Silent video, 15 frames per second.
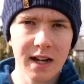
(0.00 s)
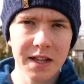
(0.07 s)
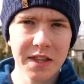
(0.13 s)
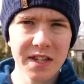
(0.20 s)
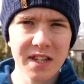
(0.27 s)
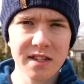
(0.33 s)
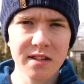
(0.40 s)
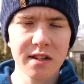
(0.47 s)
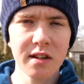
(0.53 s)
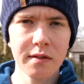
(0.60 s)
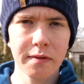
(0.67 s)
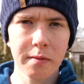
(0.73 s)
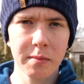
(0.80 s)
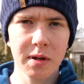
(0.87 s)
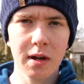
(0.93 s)
And this is new
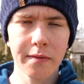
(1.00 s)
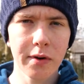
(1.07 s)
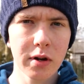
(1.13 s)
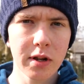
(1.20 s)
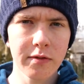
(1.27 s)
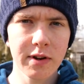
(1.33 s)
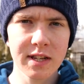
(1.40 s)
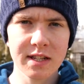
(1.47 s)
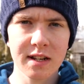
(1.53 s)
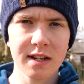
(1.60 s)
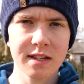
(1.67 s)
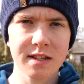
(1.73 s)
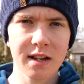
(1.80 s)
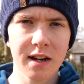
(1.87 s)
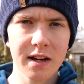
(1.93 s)
for me, I've only recently
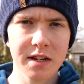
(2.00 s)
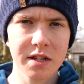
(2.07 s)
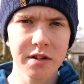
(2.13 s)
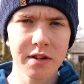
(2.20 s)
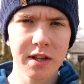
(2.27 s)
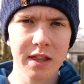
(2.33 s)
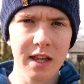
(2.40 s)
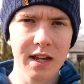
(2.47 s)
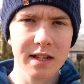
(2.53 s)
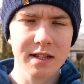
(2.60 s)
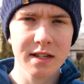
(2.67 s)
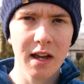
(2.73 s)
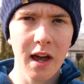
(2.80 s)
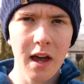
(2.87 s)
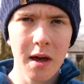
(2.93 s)
started doing
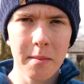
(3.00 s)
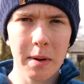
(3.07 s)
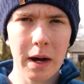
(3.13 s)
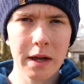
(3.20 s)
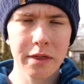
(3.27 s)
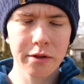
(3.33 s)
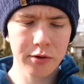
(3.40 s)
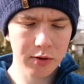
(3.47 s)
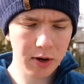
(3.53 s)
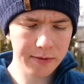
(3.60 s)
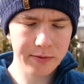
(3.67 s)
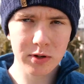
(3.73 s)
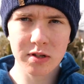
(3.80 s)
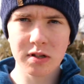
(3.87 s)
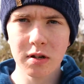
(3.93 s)
this, but I thought
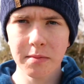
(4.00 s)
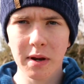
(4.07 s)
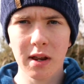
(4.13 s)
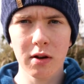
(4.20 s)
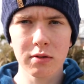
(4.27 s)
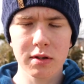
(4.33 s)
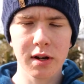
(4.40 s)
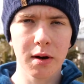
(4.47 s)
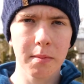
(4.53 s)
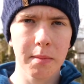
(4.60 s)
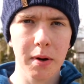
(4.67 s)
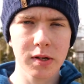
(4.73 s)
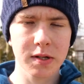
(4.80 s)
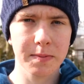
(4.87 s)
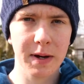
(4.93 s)
I've got so many old
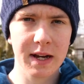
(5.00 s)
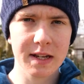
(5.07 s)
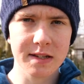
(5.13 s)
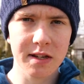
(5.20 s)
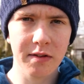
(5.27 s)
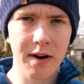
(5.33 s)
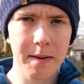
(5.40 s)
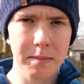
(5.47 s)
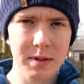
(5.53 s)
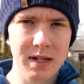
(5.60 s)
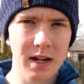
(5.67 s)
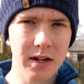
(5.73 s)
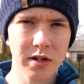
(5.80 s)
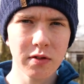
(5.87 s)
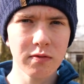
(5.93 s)
compost bags that are
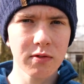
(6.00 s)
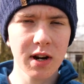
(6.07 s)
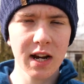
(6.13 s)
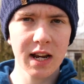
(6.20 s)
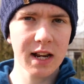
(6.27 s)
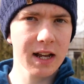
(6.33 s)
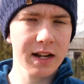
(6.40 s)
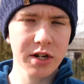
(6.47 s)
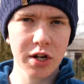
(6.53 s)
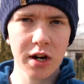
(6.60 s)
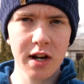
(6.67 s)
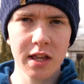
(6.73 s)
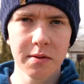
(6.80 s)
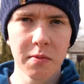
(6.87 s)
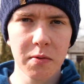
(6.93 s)
empty. I don't really like
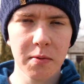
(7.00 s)
chucking them